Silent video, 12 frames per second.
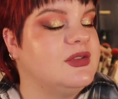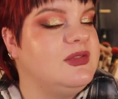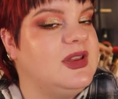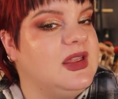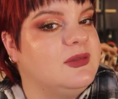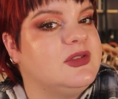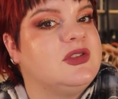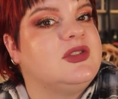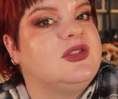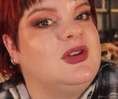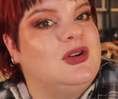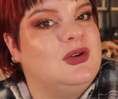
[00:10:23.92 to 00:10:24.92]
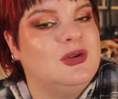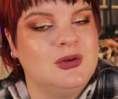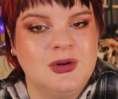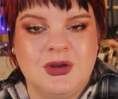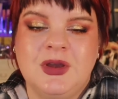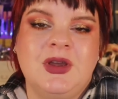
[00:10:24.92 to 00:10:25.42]
of Leaves,
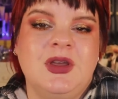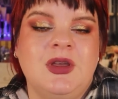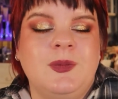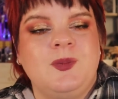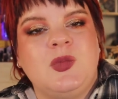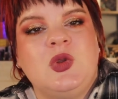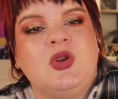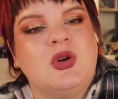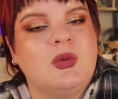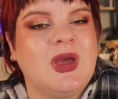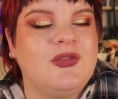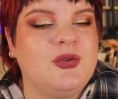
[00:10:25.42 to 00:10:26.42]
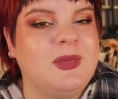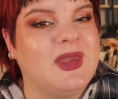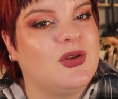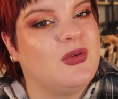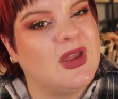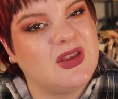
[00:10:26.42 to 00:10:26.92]
so we have to
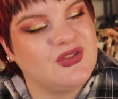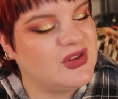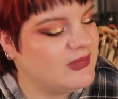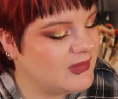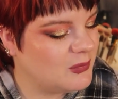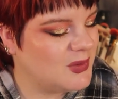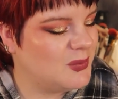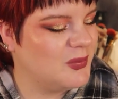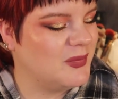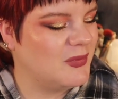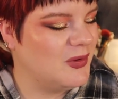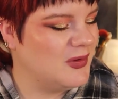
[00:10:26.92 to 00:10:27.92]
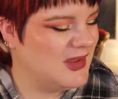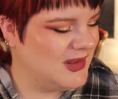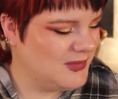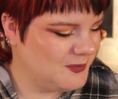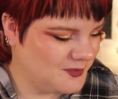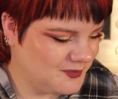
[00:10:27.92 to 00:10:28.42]
be creative in what we roll
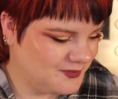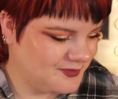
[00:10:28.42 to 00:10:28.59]
in.